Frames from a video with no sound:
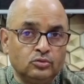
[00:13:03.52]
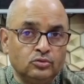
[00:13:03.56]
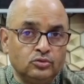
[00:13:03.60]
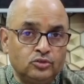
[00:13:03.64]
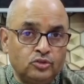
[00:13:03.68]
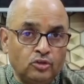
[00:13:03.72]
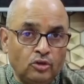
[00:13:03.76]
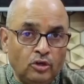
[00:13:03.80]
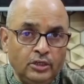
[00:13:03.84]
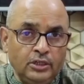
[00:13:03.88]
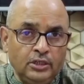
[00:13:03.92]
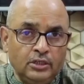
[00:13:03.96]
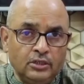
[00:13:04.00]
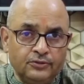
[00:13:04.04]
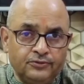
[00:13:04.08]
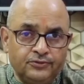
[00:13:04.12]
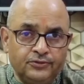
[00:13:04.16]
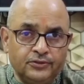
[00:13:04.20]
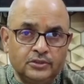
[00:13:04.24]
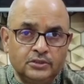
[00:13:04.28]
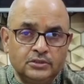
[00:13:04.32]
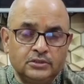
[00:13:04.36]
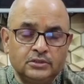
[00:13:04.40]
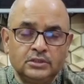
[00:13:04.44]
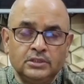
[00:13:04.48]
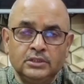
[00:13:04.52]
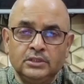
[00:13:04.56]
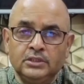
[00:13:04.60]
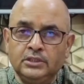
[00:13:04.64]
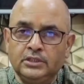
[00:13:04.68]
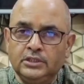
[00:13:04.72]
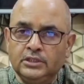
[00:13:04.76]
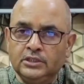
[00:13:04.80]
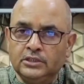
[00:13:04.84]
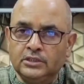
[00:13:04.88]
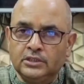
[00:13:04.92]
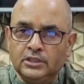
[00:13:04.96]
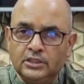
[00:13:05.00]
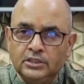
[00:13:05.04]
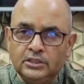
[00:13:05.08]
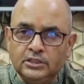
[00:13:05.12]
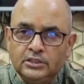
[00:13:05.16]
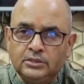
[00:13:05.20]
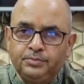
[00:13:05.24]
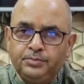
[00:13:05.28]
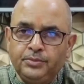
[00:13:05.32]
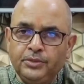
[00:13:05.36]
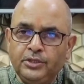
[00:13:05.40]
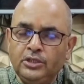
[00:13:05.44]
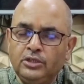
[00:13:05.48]
joint efforts in the
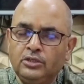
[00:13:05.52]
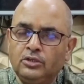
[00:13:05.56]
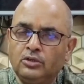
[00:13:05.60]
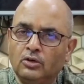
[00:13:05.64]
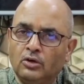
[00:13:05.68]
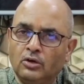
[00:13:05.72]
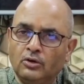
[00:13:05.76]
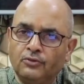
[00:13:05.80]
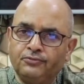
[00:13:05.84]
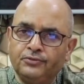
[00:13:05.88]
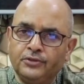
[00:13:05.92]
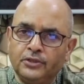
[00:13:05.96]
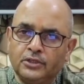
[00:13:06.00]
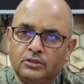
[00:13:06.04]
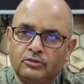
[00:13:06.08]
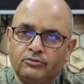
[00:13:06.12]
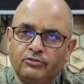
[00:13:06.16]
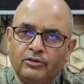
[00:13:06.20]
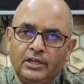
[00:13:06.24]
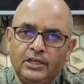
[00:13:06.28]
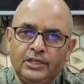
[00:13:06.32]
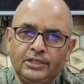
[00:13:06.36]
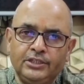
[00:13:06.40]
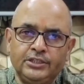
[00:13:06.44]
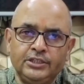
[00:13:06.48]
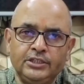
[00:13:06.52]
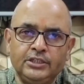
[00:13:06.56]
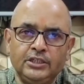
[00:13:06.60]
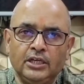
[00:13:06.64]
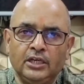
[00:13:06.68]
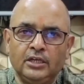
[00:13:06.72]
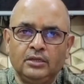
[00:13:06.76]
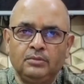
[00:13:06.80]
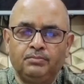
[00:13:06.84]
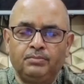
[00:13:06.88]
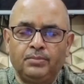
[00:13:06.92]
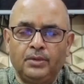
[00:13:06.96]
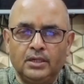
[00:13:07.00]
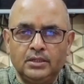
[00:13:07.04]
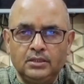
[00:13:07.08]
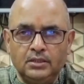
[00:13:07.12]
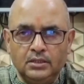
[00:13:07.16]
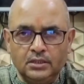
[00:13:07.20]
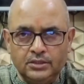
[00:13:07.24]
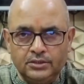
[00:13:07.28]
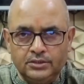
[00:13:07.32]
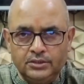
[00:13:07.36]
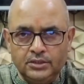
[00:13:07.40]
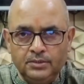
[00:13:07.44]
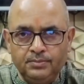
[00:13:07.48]
spirit of equality and
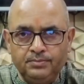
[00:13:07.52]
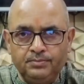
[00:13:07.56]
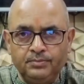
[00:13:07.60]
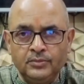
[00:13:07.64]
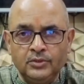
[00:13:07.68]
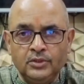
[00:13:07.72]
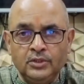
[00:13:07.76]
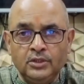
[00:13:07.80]
partnership